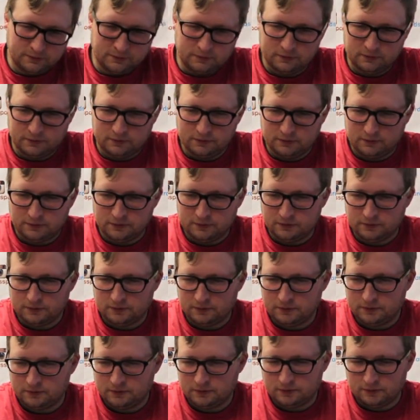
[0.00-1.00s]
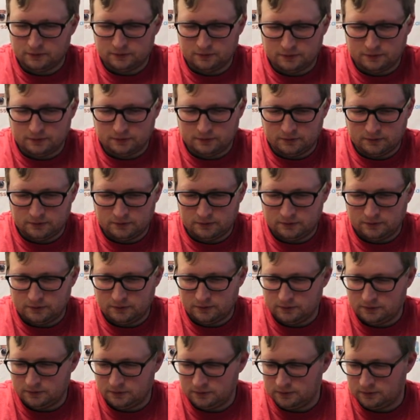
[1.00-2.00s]

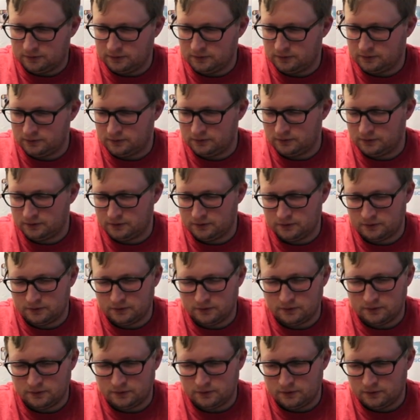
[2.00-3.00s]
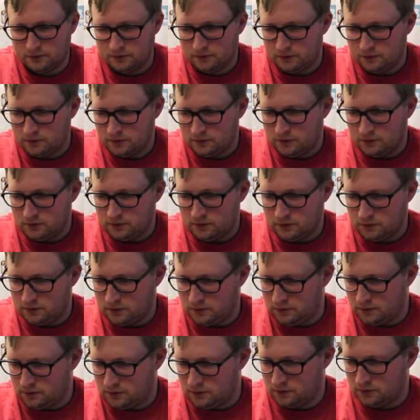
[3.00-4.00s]

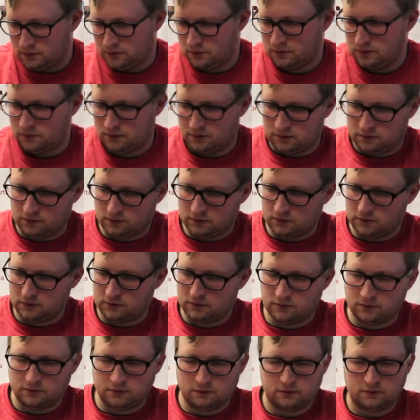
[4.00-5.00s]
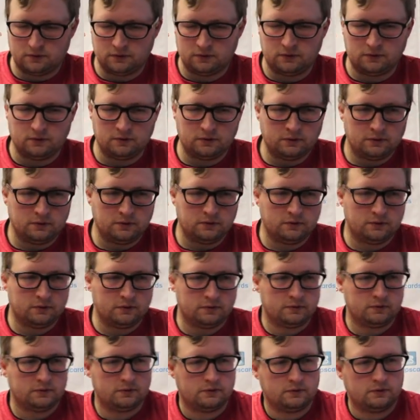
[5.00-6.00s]

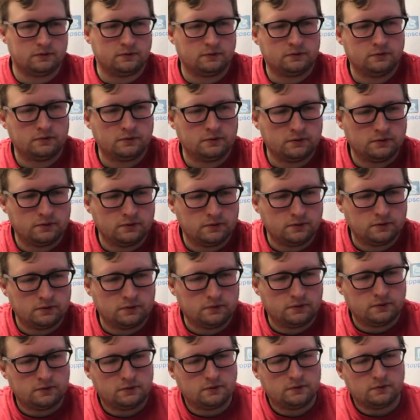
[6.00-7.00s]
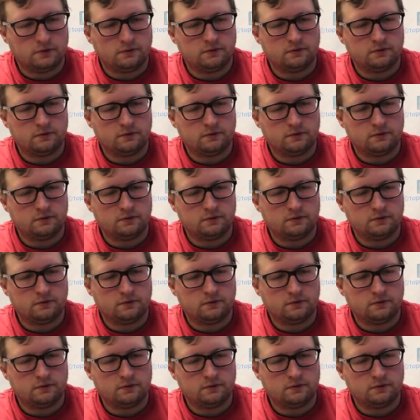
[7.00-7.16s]
This person isn't speaking.